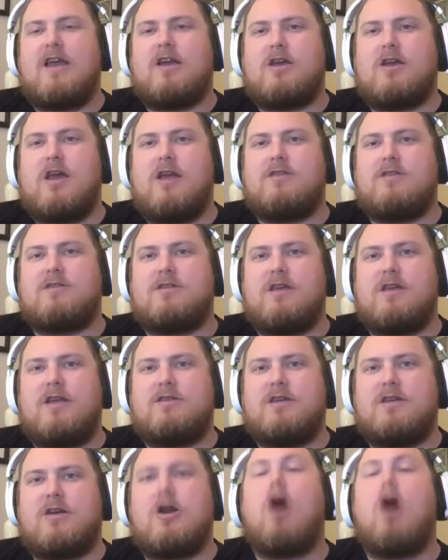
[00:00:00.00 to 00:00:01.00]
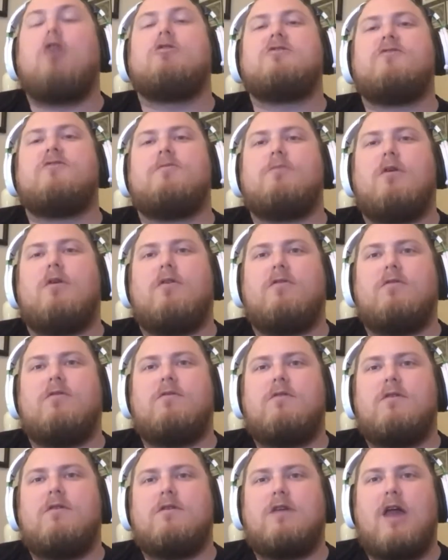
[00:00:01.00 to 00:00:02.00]
it's it's a college
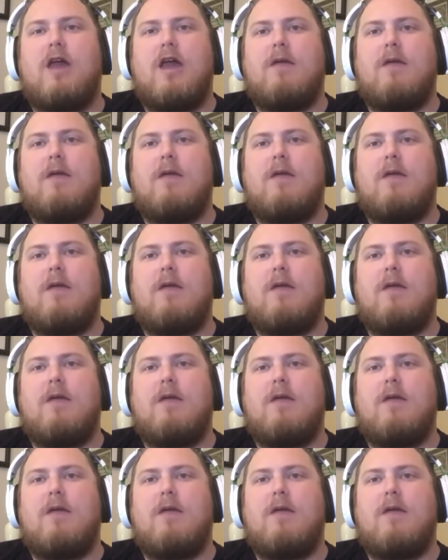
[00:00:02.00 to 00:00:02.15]
football game, it's